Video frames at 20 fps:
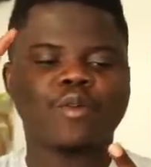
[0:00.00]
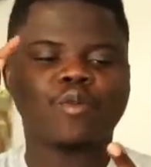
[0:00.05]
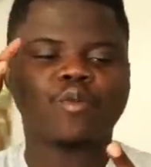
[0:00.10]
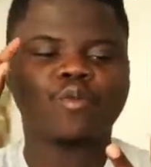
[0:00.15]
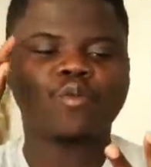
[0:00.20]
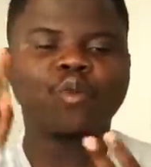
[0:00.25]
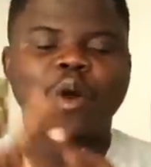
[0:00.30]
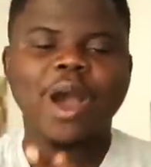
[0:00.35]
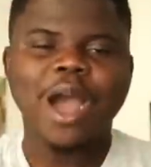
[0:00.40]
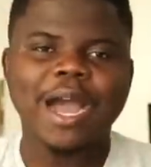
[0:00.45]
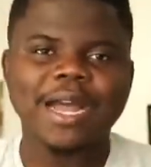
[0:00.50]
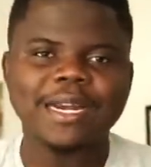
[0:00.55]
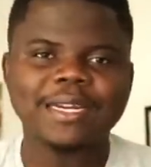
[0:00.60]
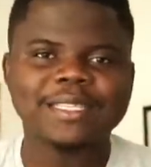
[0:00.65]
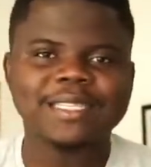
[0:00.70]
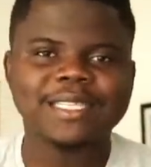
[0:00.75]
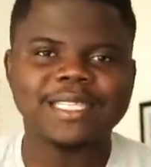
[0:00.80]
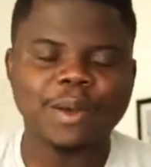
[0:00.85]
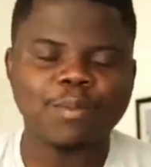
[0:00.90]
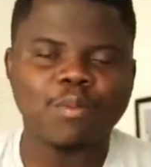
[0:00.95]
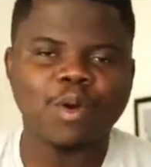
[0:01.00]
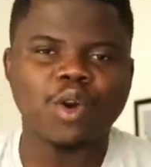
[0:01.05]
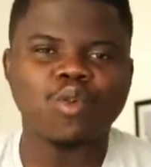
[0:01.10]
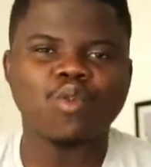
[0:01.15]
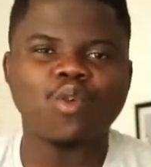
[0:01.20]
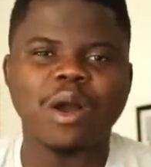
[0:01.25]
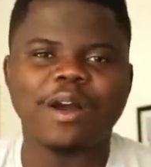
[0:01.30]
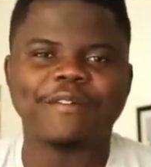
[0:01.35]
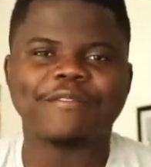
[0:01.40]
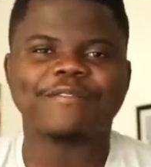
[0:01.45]
One, someone
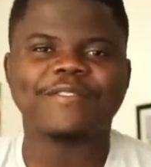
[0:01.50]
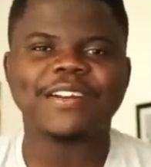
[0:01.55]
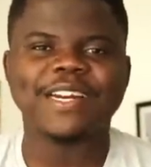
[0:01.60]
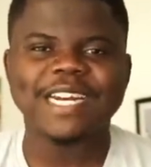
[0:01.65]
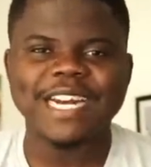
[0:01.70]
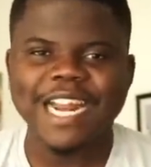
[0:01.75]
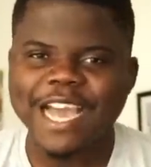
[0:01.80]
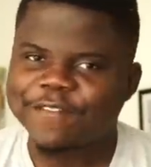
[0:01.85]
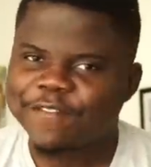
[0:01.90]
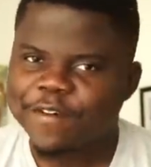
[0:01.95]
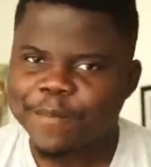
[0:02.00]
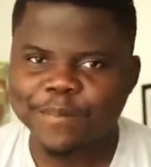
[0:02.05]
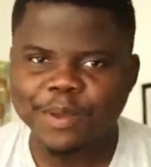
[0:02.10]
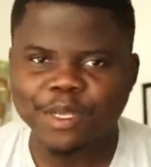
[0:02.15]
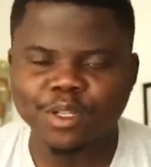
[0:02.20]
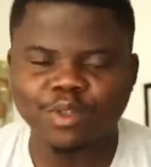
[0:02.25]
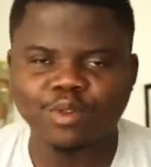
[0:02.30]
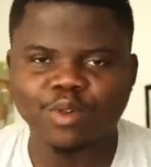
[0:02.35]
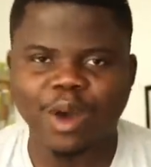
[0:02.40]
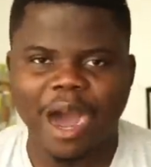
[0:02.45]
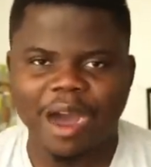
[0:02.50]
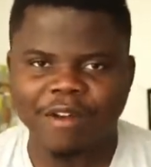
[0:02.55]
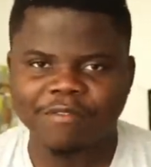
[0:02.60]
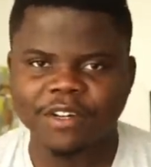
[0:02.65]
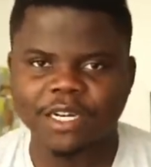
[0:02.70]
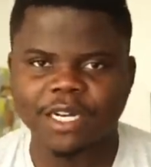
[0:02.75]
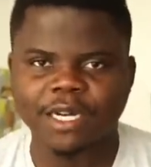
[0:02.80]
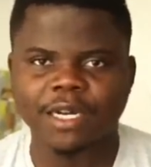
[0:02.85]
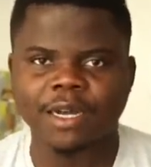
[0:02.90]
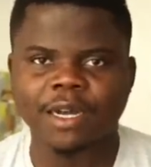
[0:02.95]
who have never been to
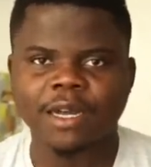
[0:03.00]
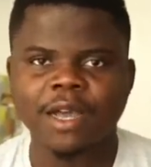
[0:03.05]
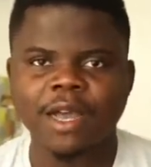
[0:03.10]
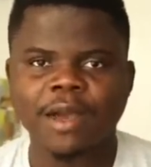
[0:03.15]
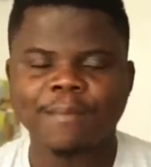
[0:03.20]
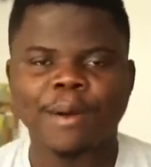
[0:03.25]
Africa